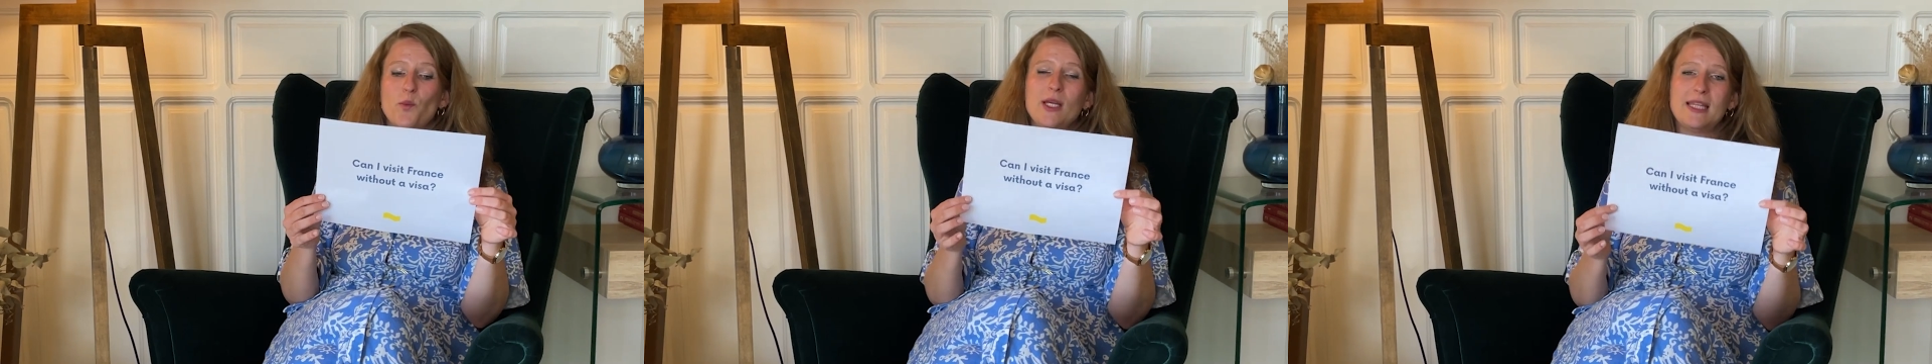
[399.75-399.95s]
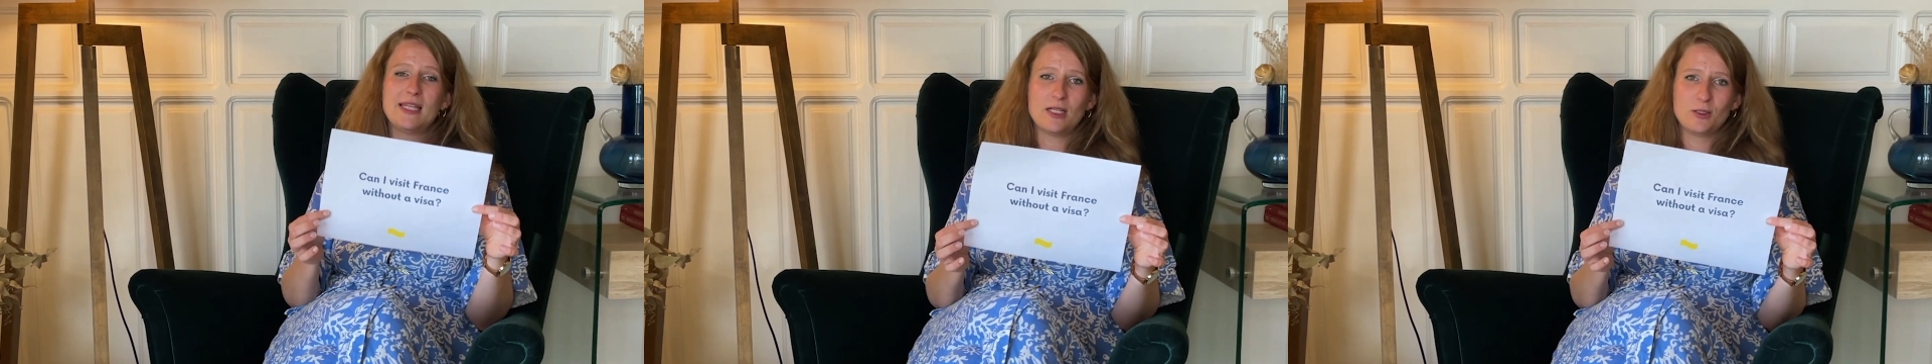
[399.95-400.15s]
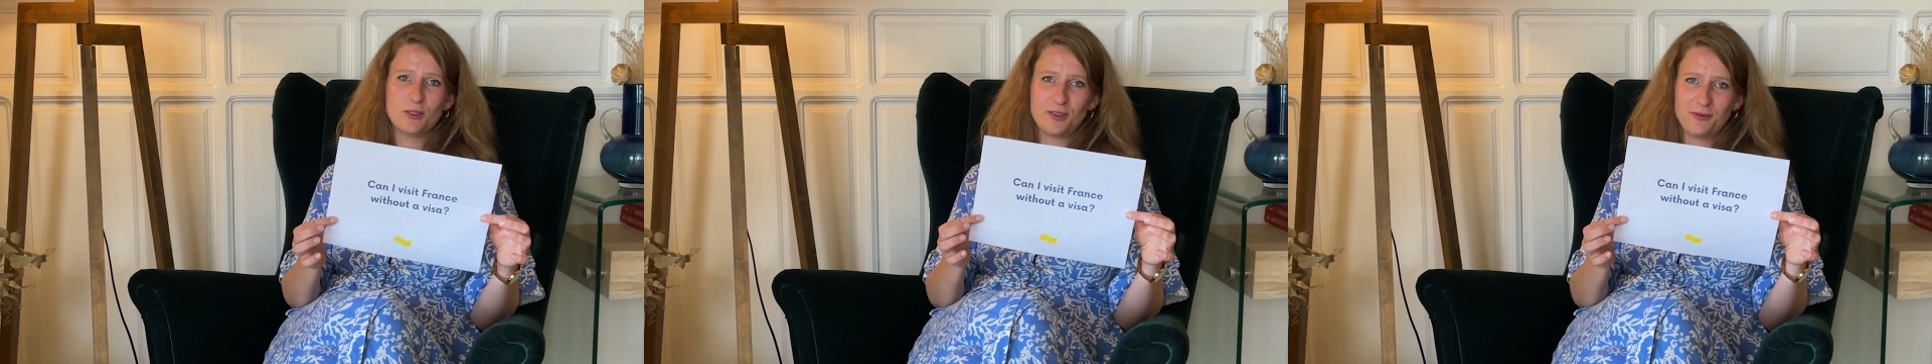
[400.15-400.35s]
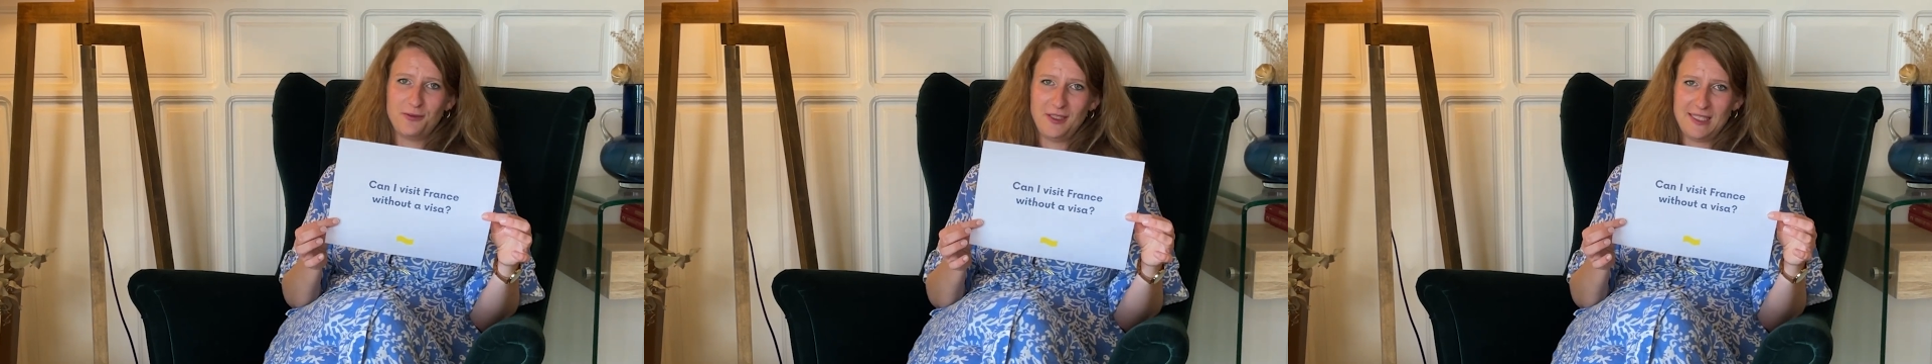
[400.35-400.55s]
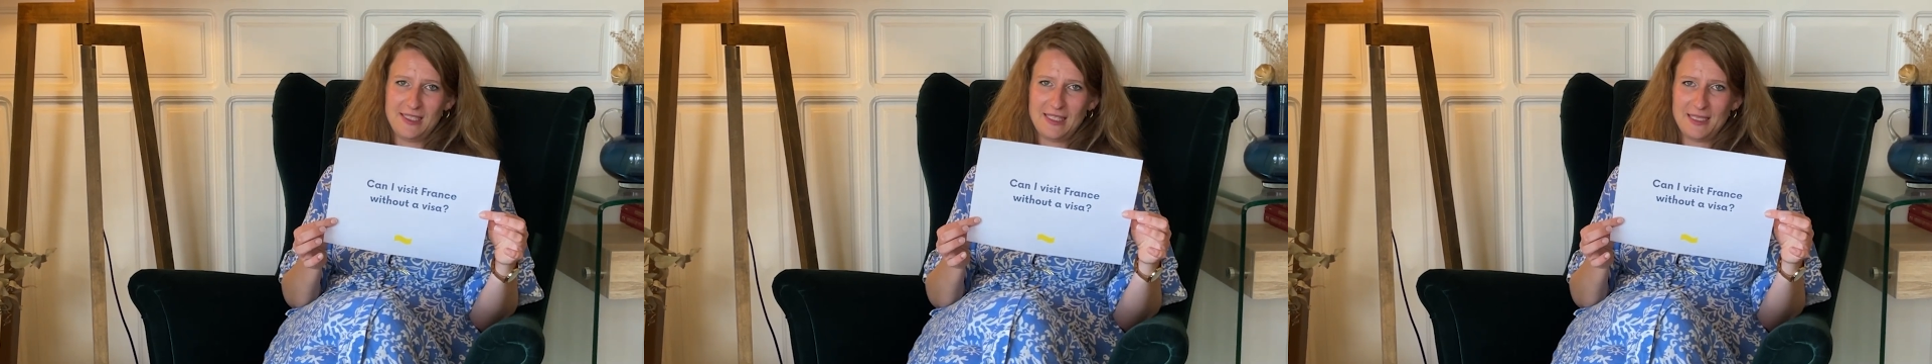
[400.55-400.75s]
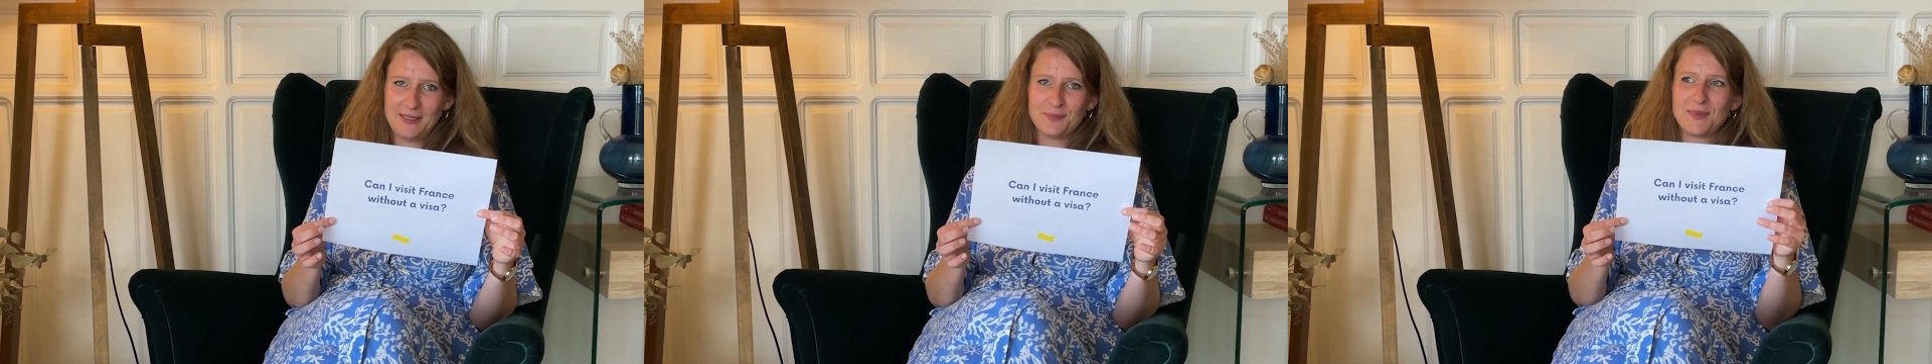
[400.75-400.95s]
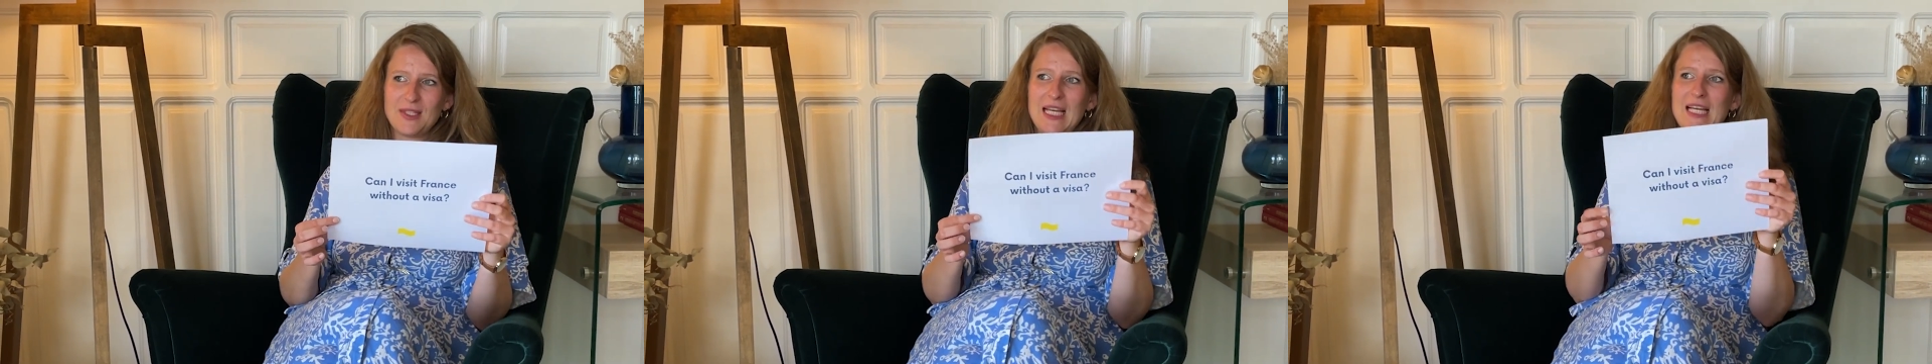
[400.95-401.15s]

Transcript: without a visa?